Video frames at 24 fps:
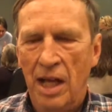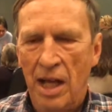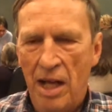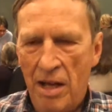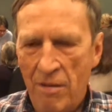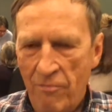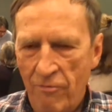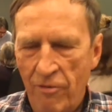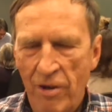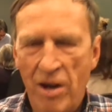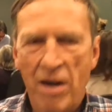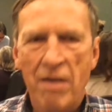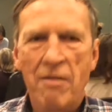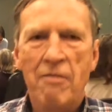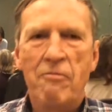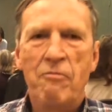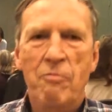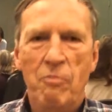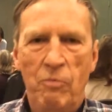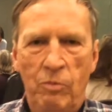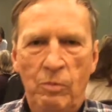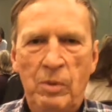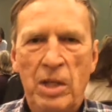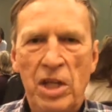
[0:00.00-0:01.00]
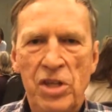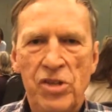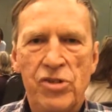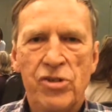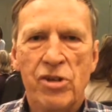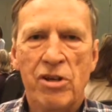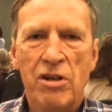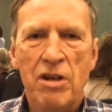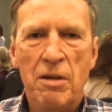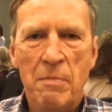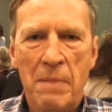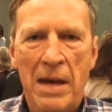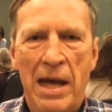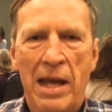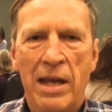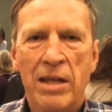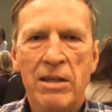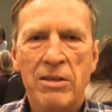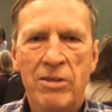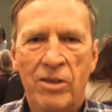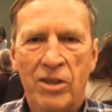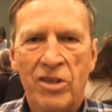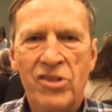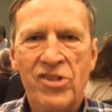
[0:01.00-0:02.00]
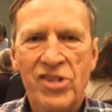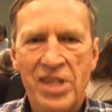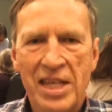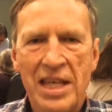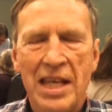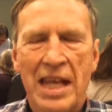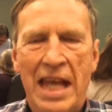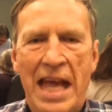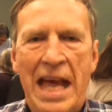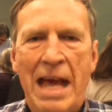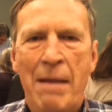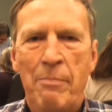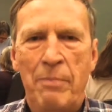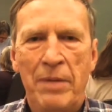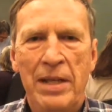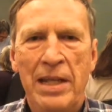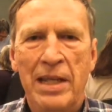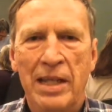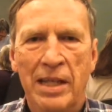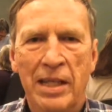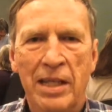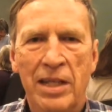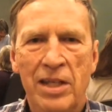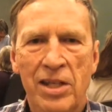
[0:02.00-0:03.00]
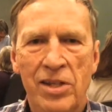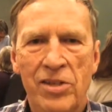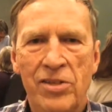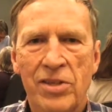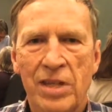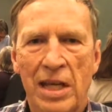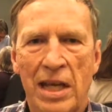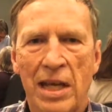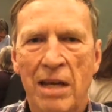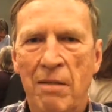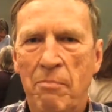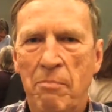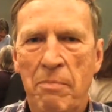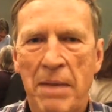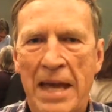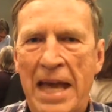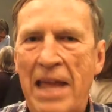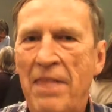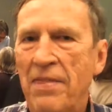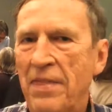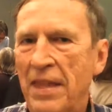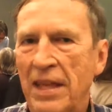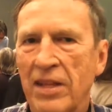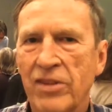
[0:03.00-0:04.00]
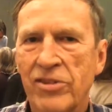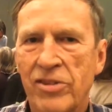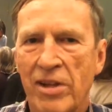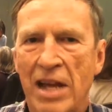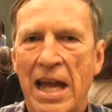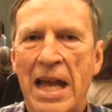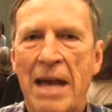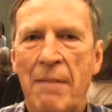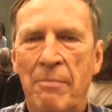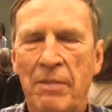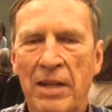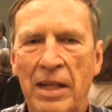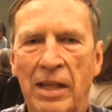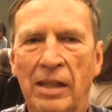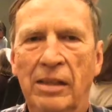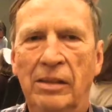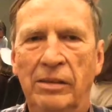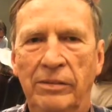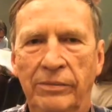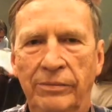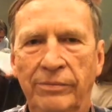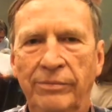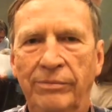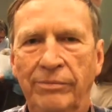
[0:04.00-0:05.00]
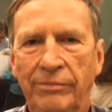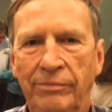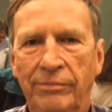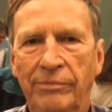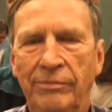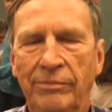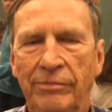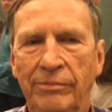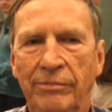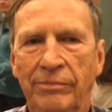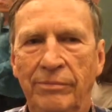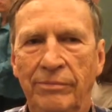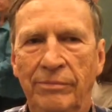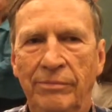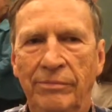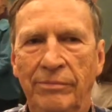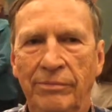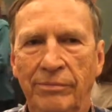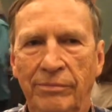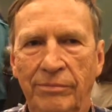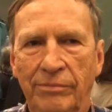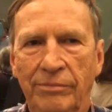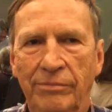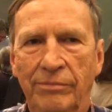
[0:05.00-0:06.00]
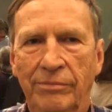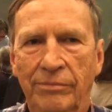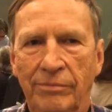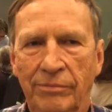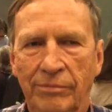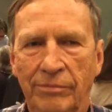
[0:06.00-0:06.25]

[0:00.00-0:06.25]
I'm very concerned about it. You can see it happening, and it, bad things are happening.